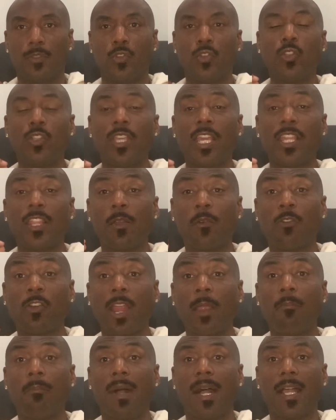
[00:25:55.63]
Do you have the
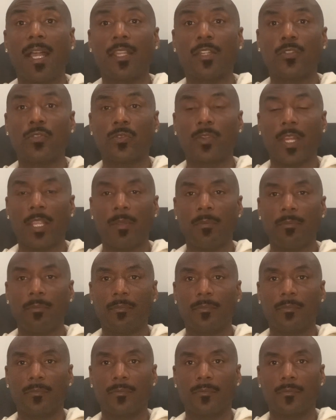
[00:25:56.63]
right mind frame?
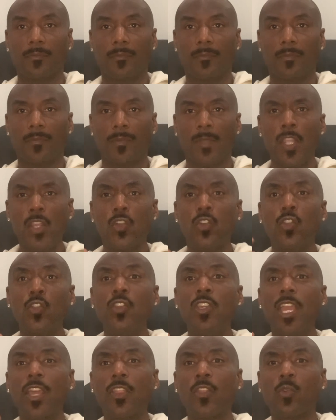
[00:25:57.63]
Do
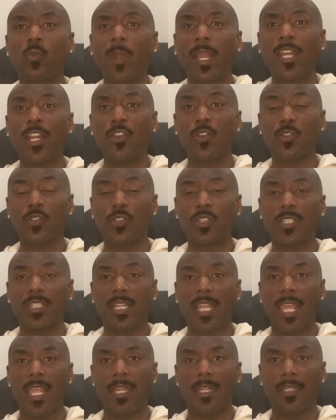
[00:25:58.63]
you have the right
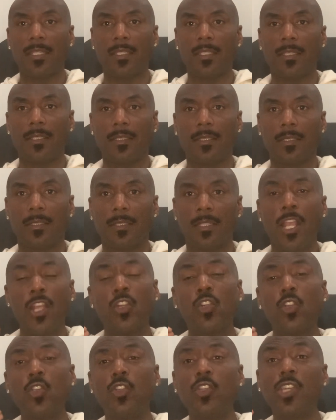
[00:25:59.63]
understanding?
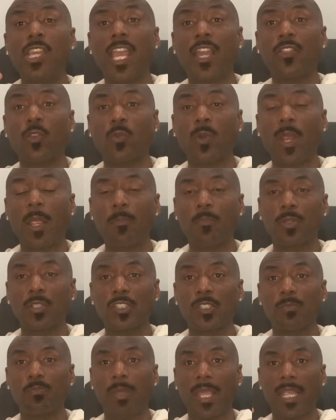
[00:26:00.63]
Do you have the right
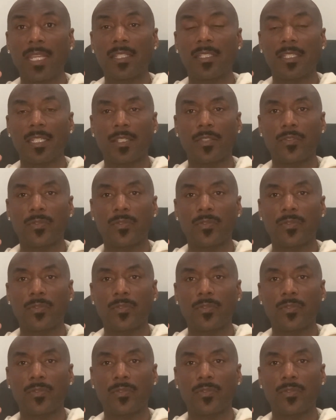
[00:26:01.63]
perspective?